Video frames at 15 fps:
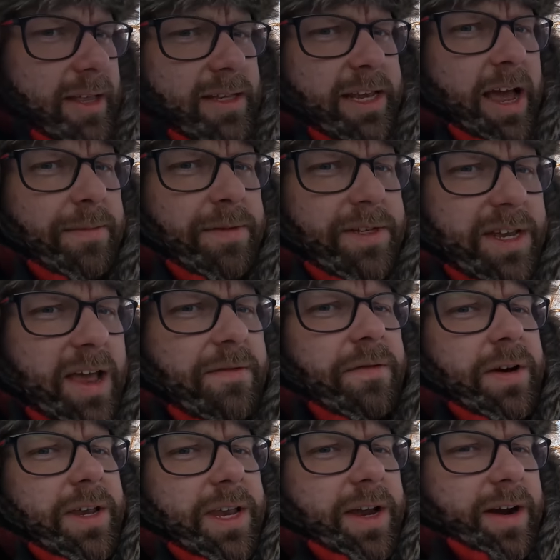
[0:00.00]
This happens
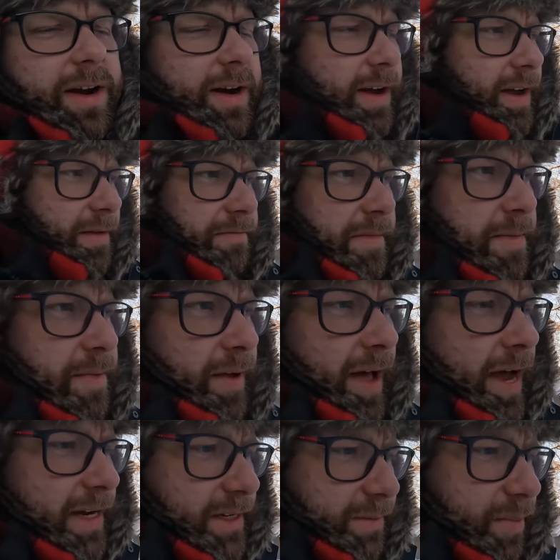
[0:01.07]
every year. People
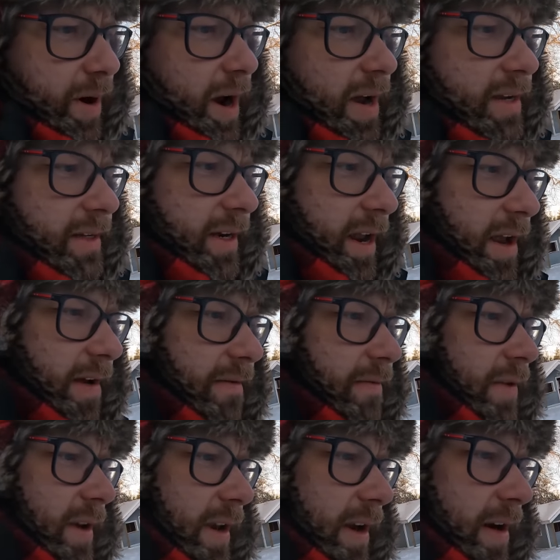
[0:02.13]
act surprised
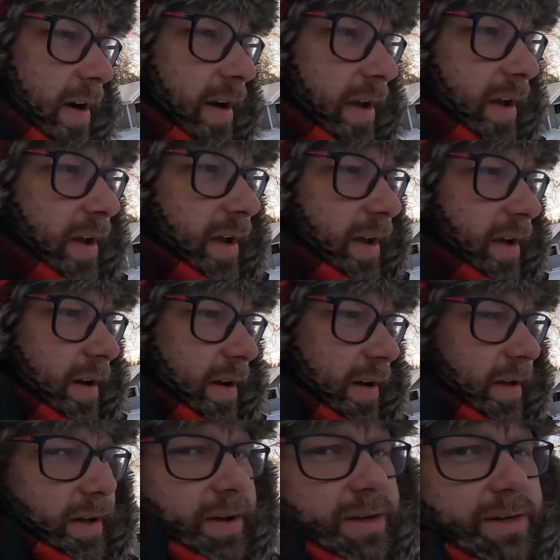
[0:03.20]
every year. Oh
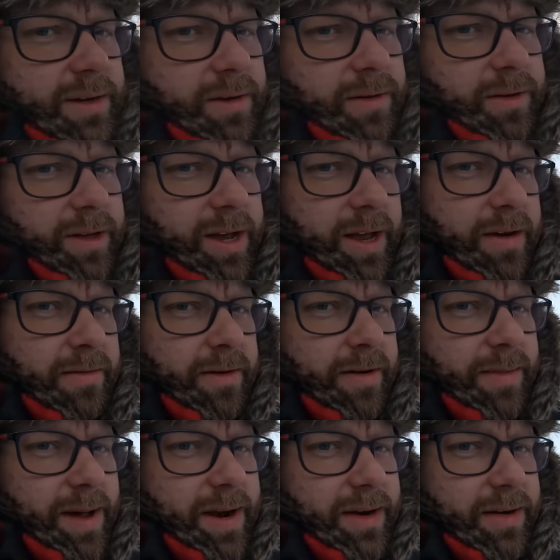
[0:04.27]
look, it's cold again. We're
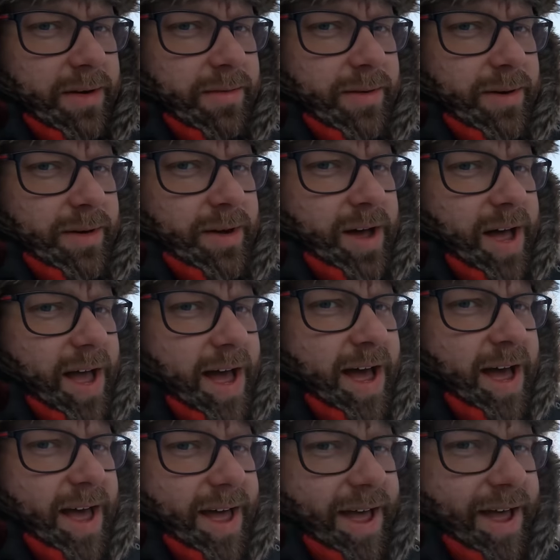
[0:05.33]
in Manitoba.
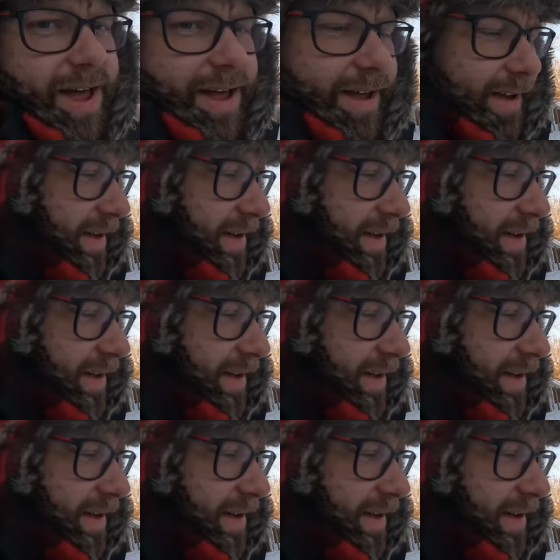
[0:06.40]
Ah!